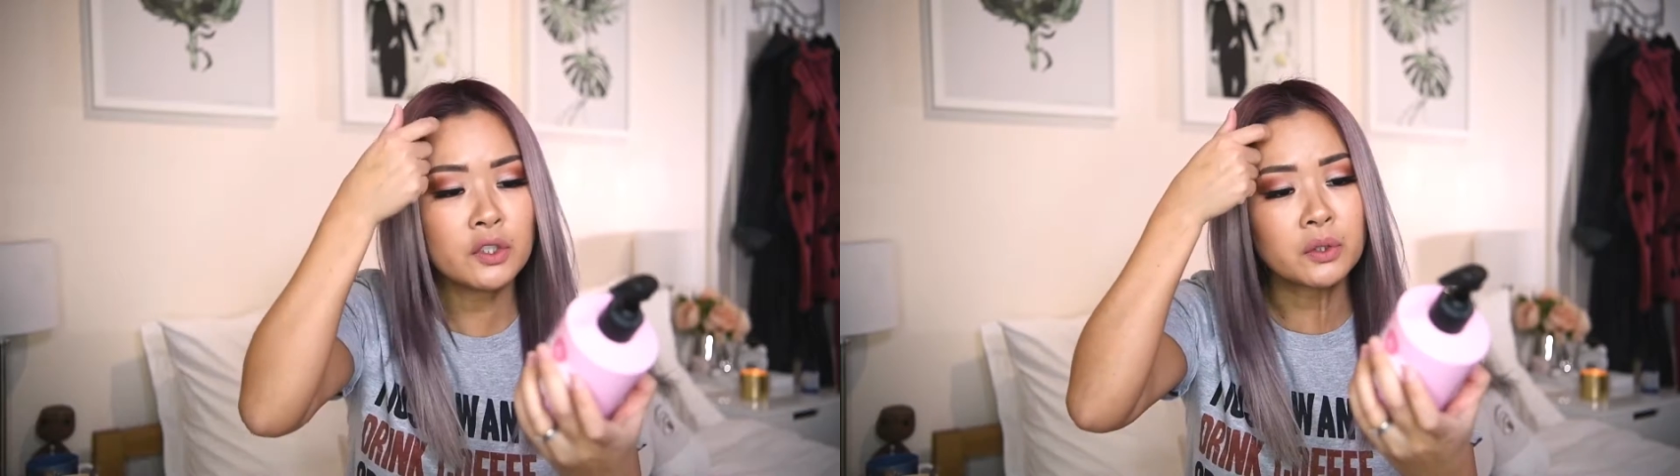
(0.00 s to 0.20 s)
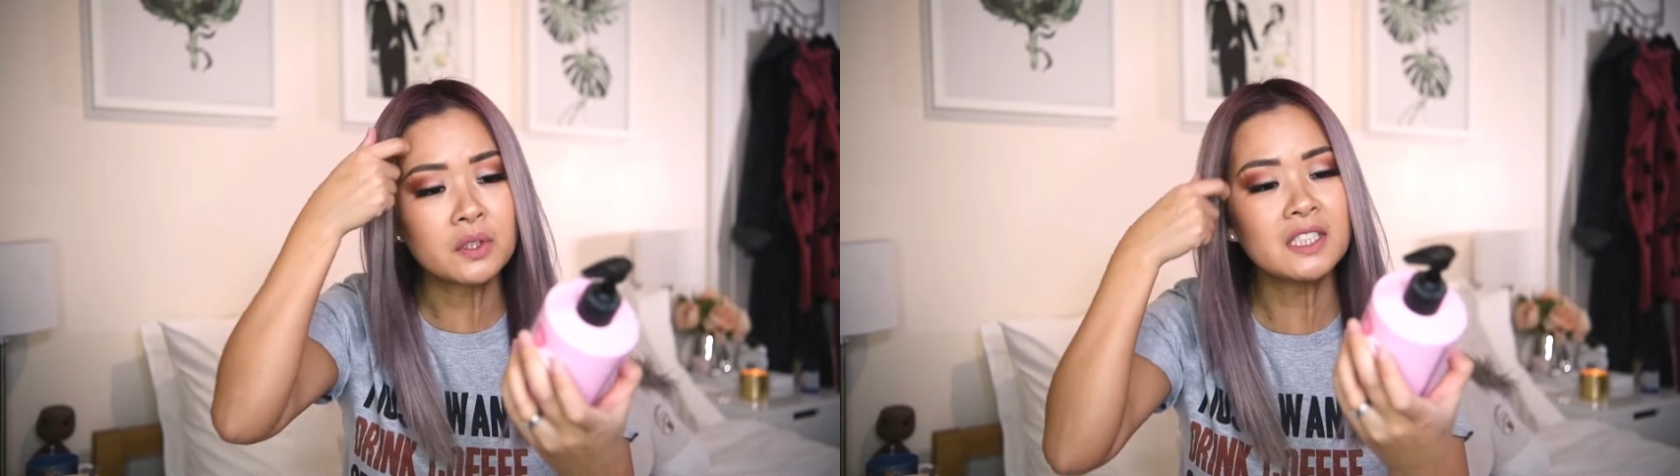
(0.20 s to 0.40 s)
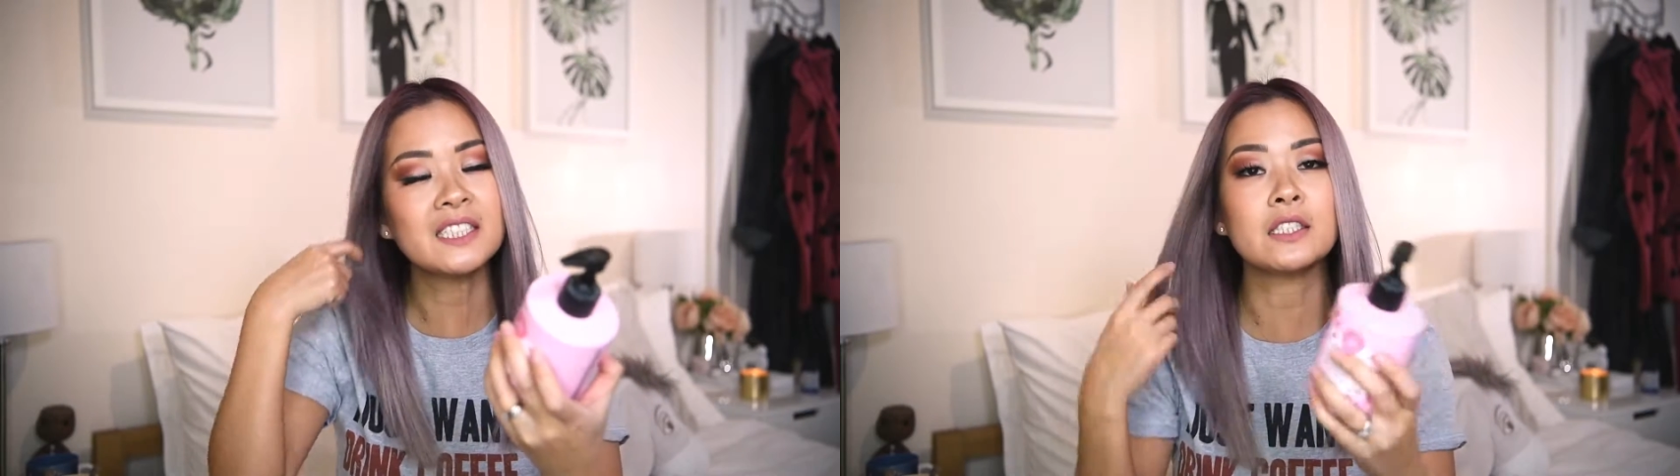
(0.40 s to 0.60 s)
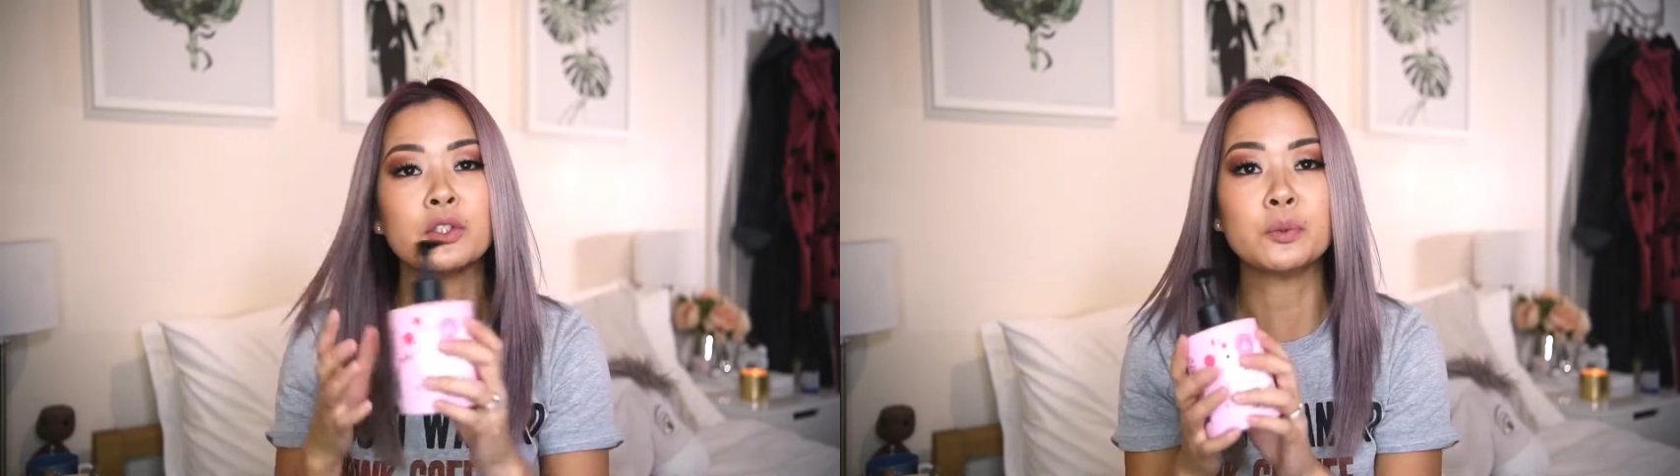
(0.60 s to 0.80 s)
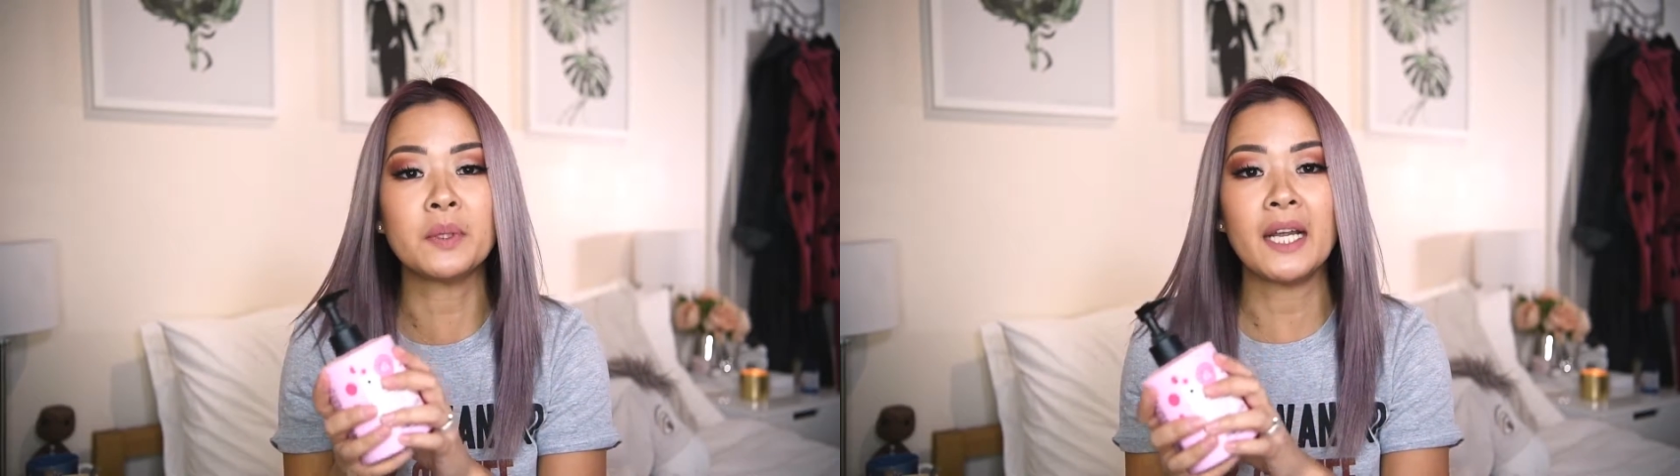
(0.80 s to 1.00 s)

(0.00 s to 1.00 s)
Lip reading: So this is super